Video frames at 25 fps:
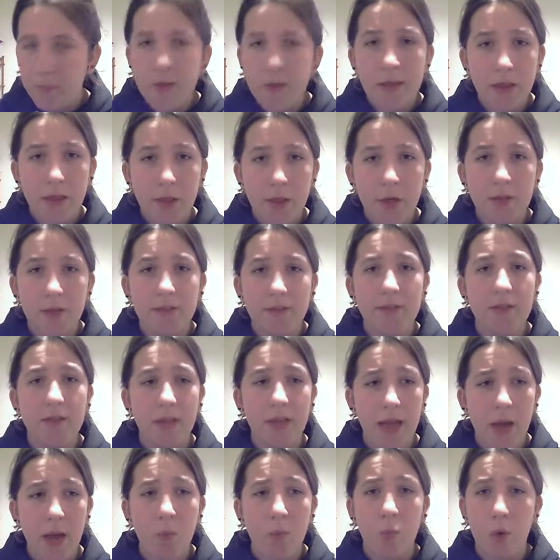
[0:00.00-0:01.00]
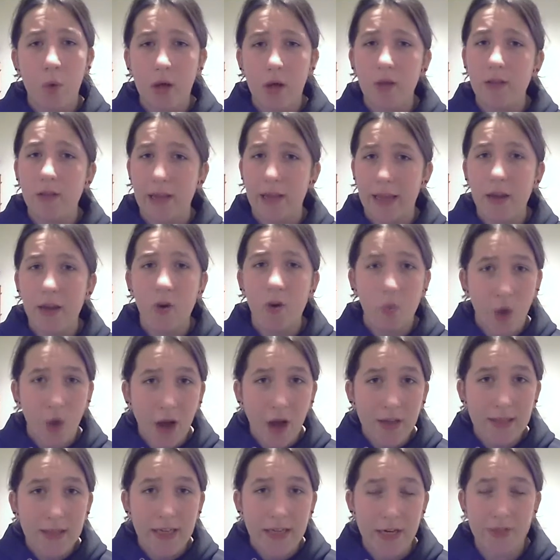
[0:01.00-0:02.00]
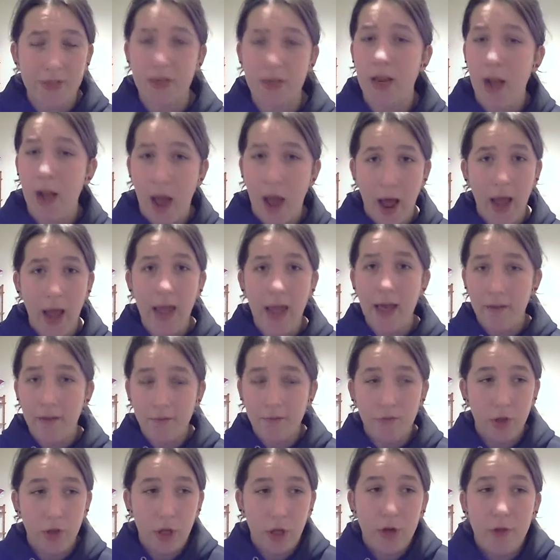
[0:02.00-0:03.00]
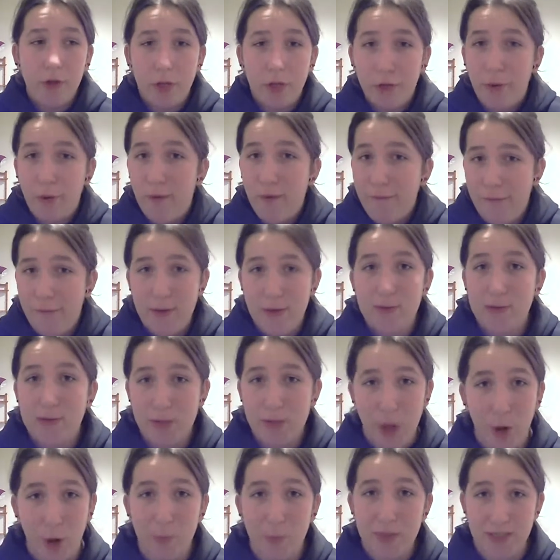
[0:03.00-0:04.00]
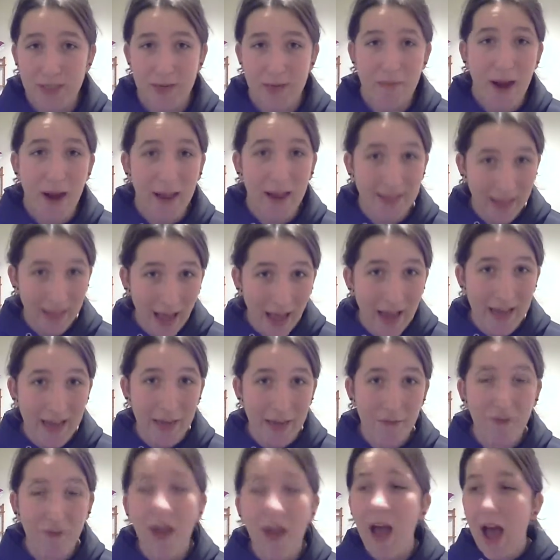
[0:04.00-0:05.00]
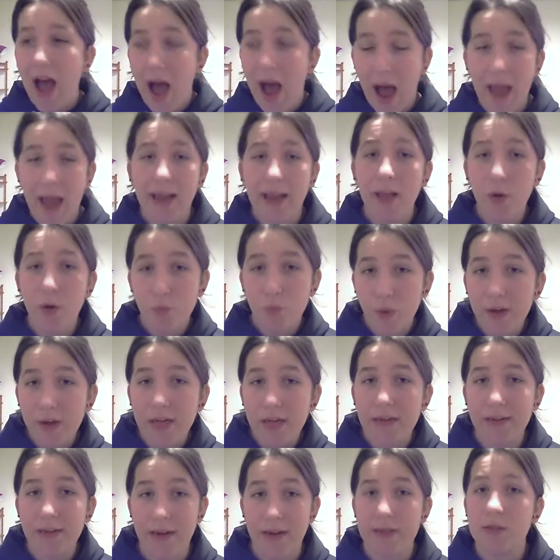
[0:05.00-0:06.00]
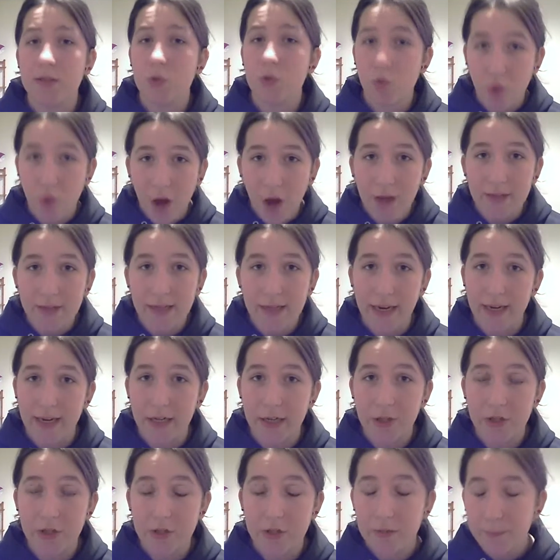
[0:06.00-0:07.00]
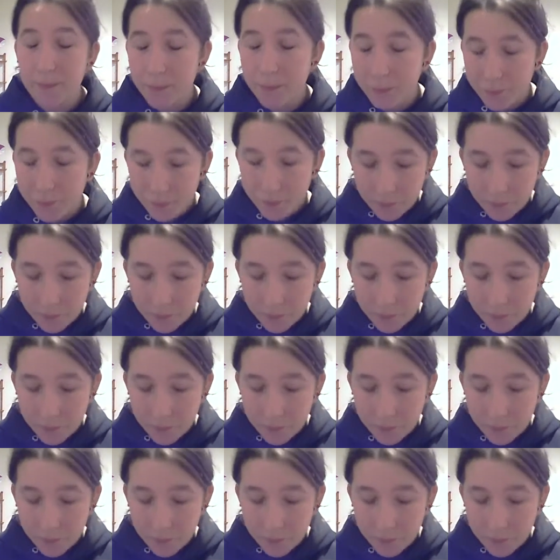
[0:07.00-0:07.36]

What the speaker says: To me, they look damn well like crosshairs, and I have looked through a few scopes in my life. I can recognize crosshairs.